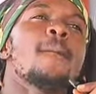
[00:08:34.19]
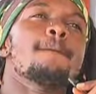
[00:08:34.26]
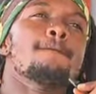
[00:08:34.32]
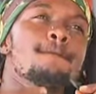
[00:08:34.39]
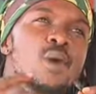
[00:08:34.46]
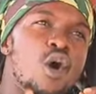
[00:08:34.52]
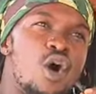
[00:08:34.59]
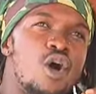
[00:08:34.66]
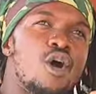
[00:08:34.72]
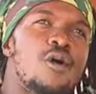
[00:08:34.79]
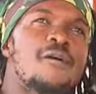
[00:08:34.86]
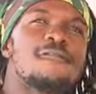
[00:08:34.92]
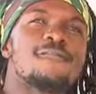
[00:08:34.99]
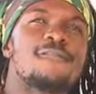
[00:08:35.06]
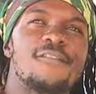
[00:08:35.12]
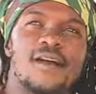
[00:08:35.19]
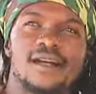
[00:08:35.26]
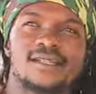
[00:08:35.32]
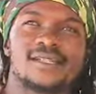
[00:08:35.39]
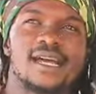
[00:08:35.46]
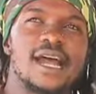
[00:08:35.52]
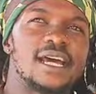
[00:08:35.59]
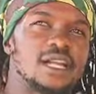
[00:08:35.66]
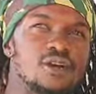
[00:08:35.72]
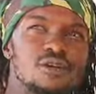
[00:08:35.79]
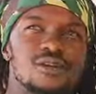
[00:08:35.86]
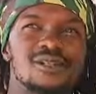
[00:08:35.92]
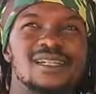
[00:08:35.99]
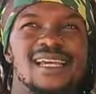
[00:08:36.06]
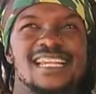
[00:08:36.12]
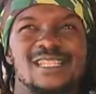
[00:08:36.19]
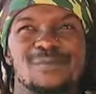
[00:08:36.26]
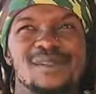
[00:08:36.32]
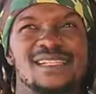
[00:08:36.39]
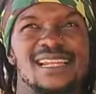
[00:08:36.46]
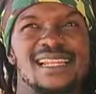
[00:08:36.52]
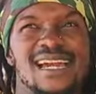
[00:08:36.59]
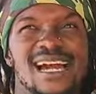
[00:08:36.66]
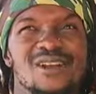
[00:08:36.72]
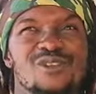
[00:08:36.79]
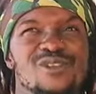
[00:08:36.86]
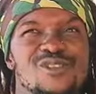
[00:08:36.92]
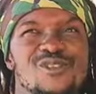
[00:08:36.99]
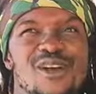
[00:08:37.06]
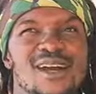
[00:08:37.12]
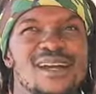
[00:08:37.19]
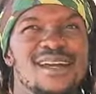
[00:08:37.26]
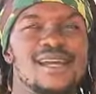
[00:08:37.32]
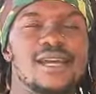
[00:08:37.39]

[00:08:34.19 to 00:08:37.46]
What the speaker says: more fats around, especially around your